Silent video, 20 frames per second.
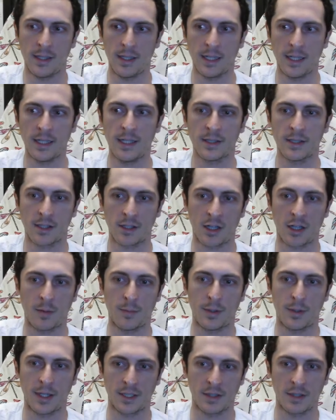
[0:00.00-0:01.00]
it is a
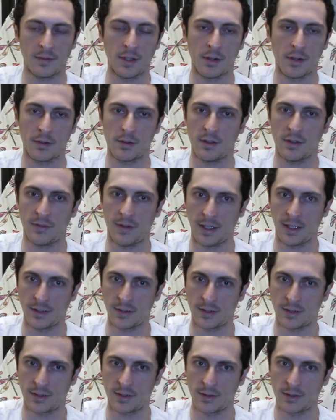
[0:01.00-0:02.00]
complex of local
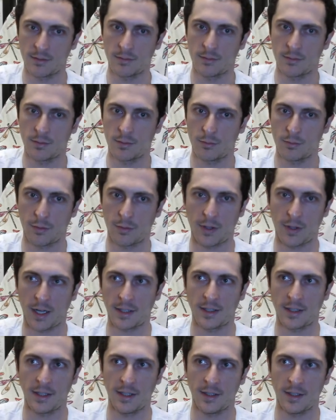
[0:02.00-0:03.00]
events
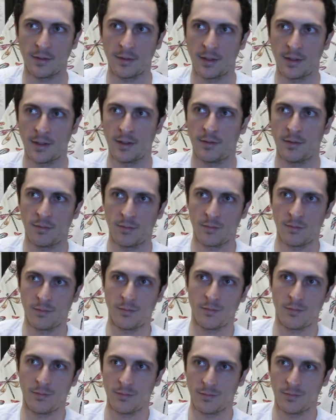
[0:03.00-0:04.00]
reflecting
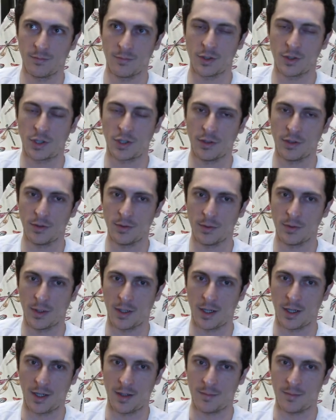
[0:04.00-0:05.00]
the two
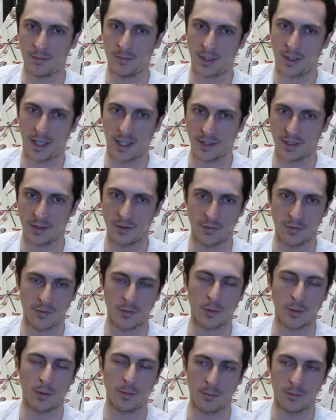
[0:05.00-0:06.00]
kinds of
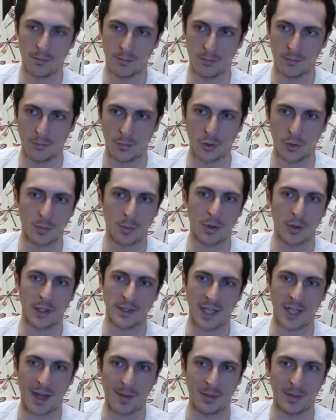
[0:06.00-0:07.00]
multiple
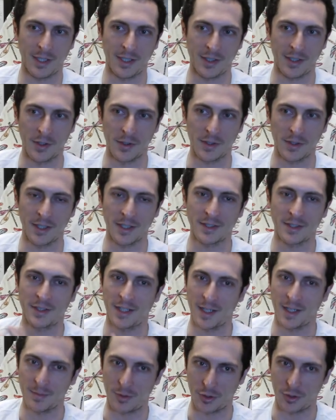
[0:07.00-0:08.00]
things happening in the nucleus
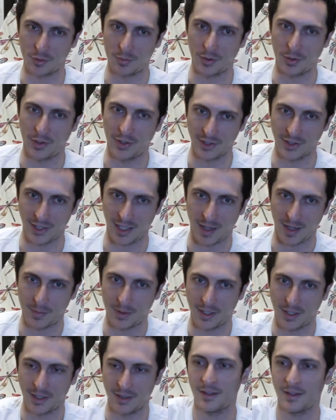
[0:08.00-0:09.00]
and multiple things
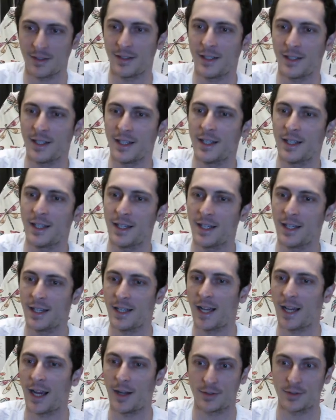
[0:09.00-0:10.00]
happening
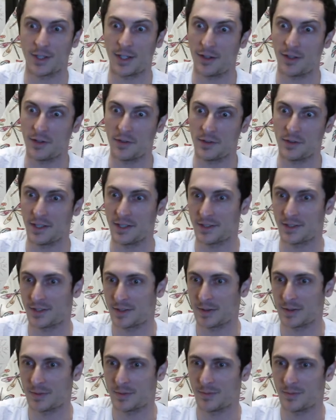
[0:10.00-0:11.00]
outside of the
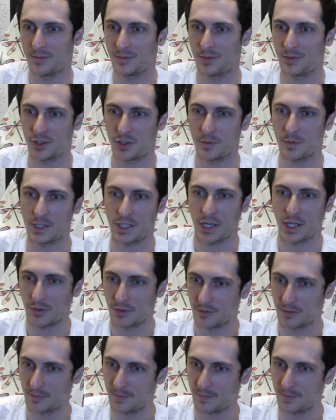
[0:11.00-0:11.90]
nucleus, just to be general.